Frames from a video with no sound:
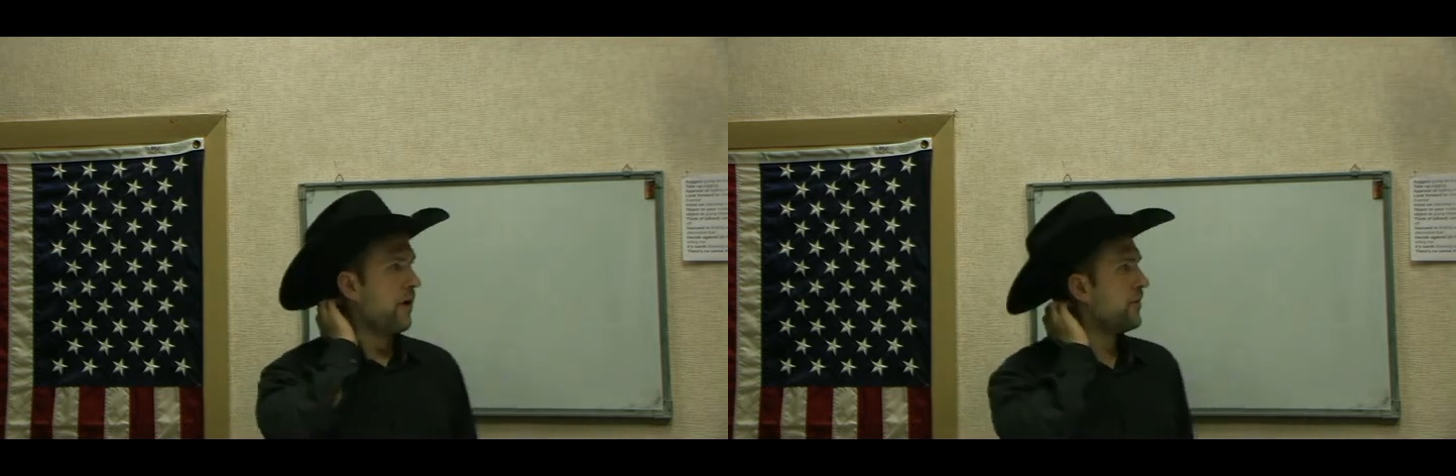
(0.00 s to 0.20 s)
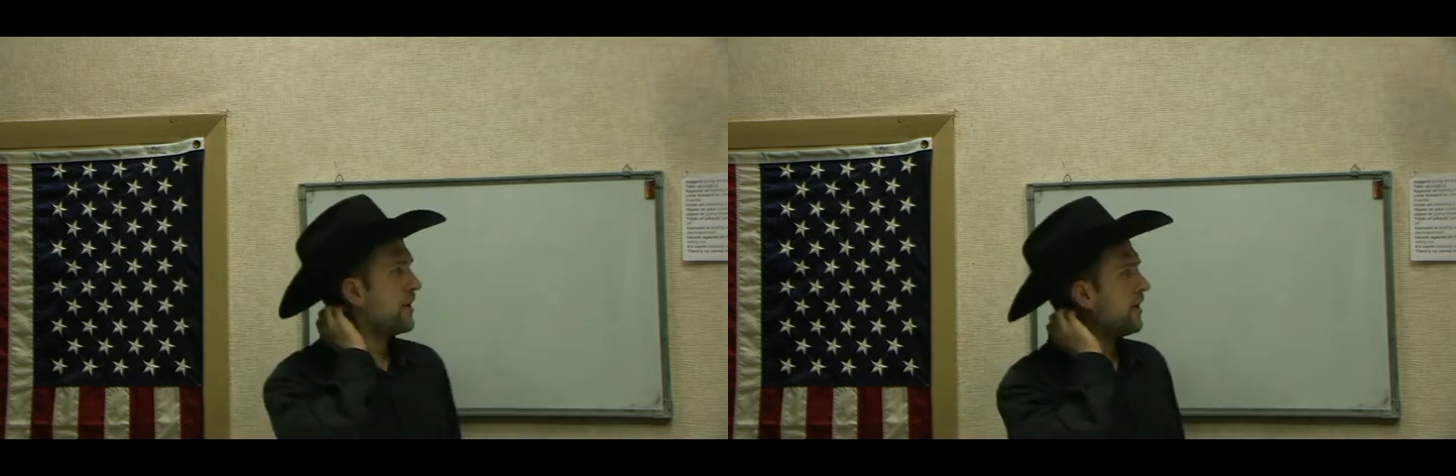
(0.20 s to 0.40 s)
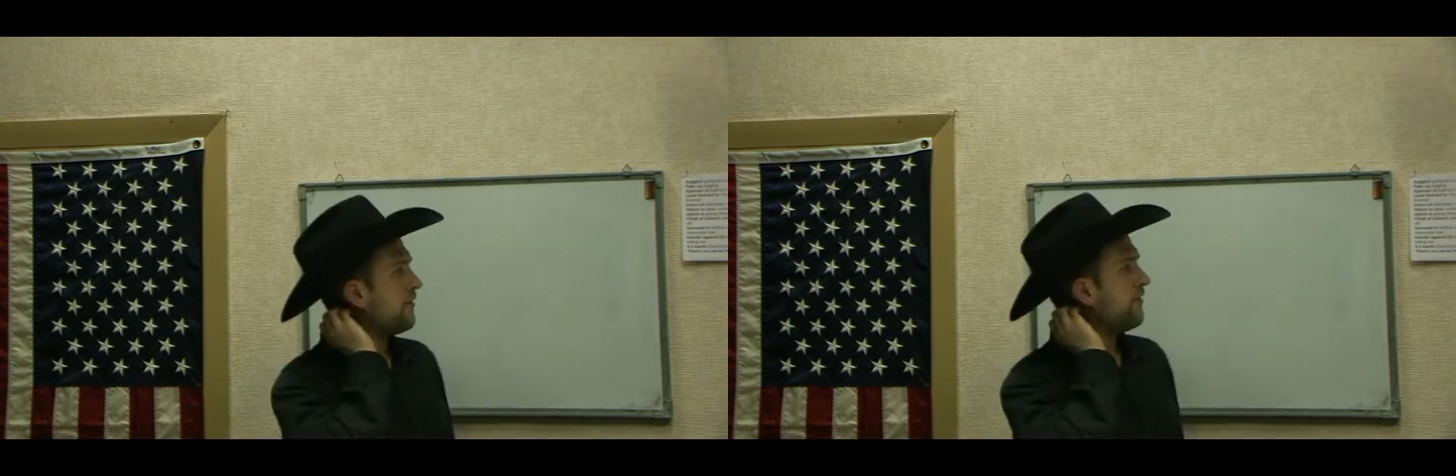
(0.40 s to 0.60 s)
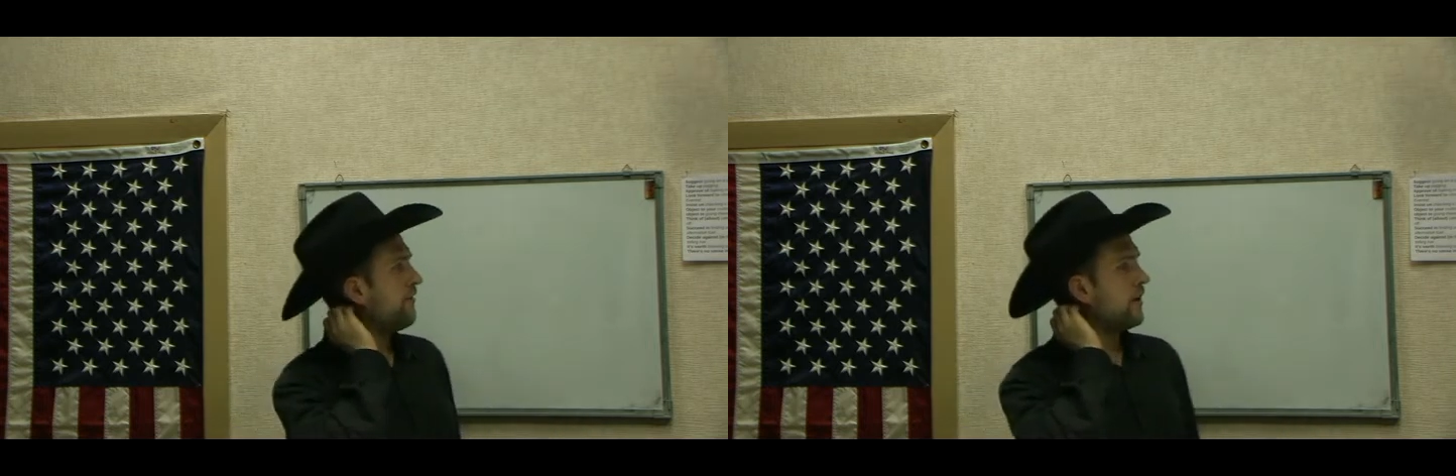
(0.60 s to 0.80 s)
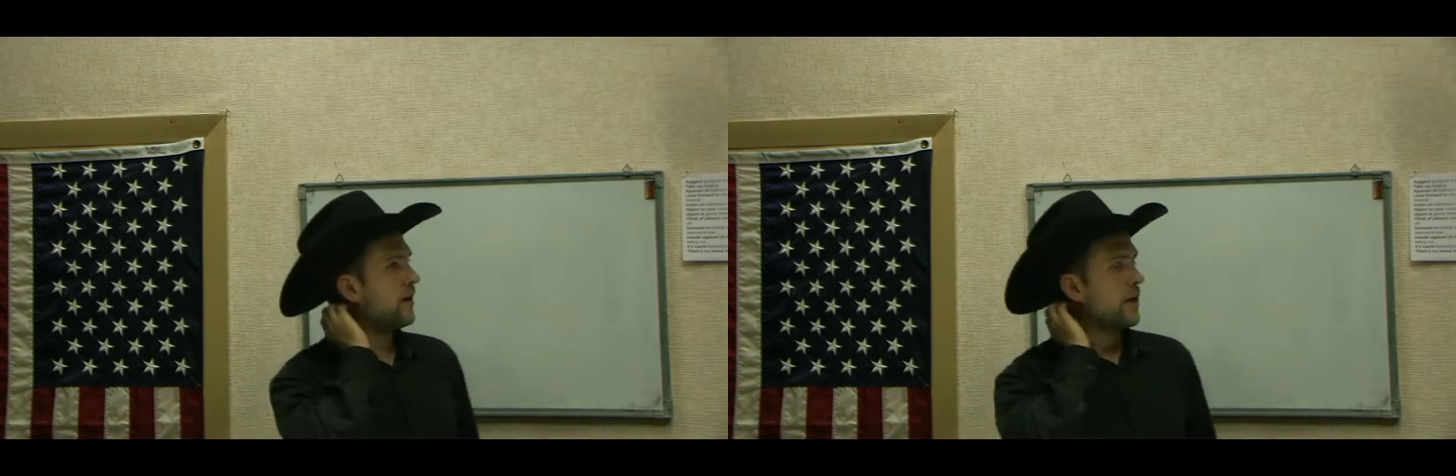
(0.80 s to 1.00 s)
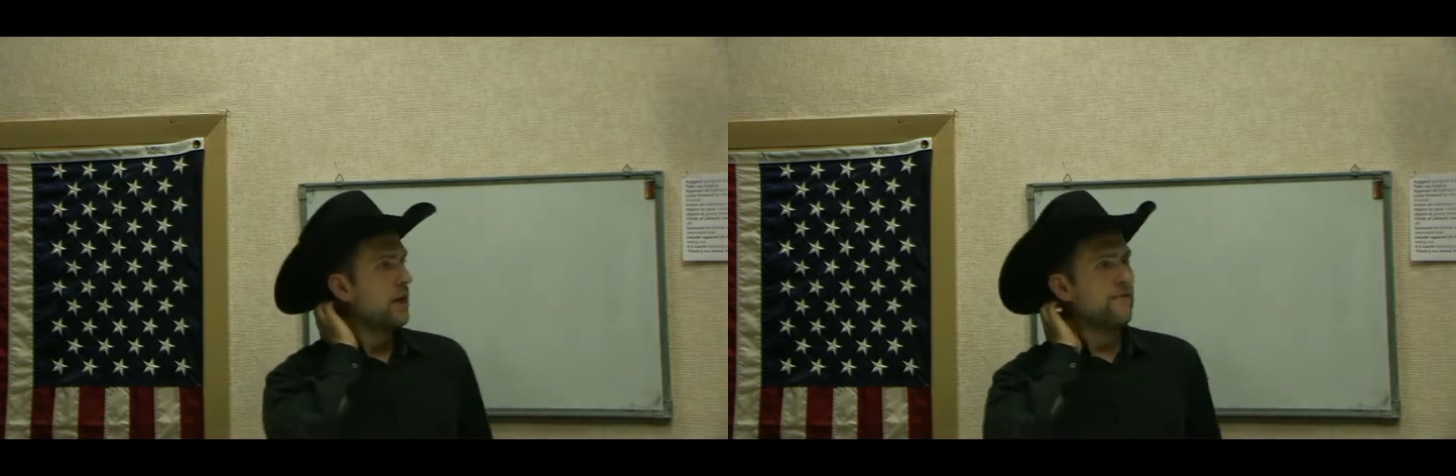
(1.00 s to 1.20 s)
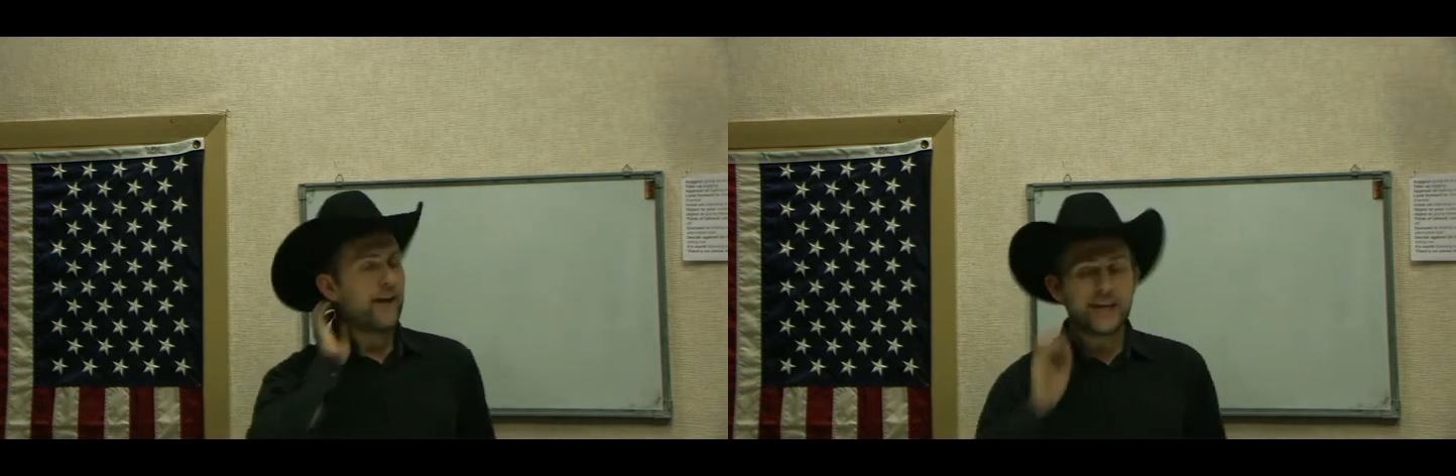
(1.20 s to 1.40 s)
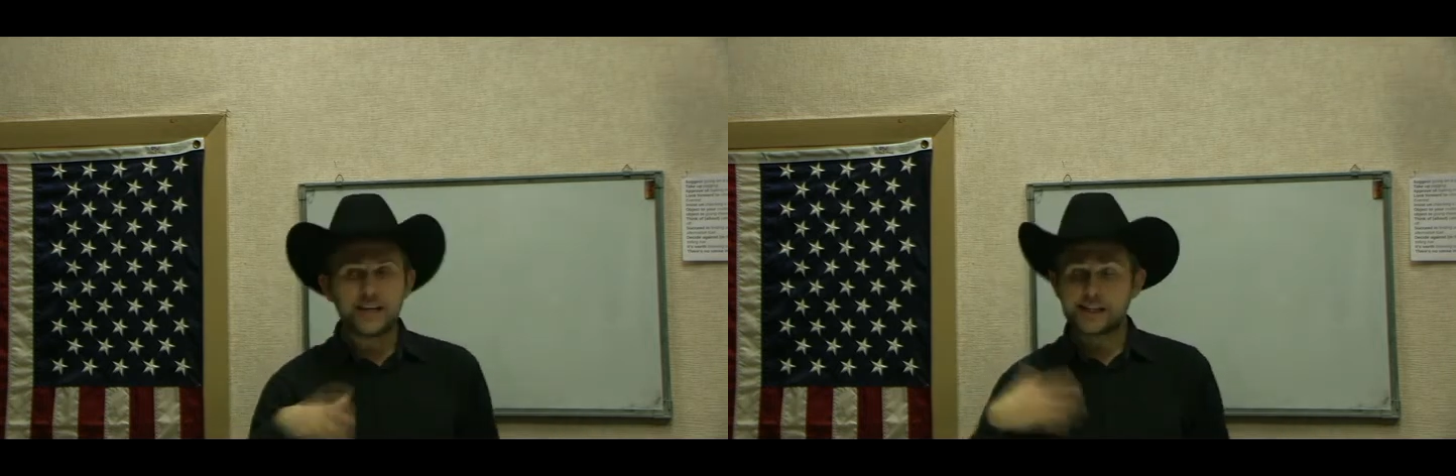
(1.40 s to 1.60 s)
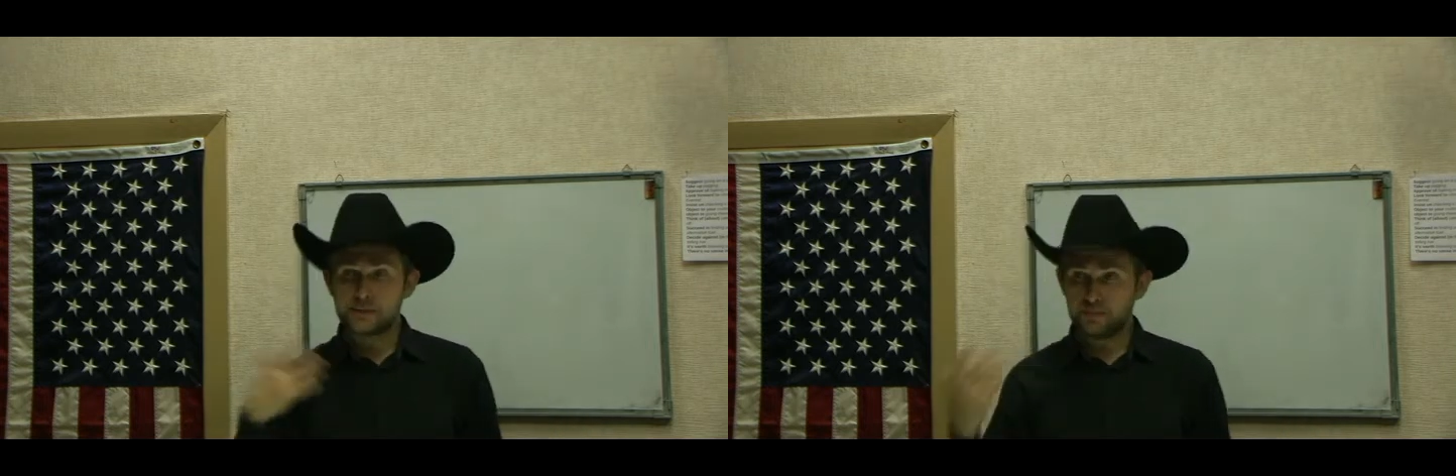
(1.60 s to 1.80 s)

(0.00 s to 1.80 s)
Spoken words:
I have found that if I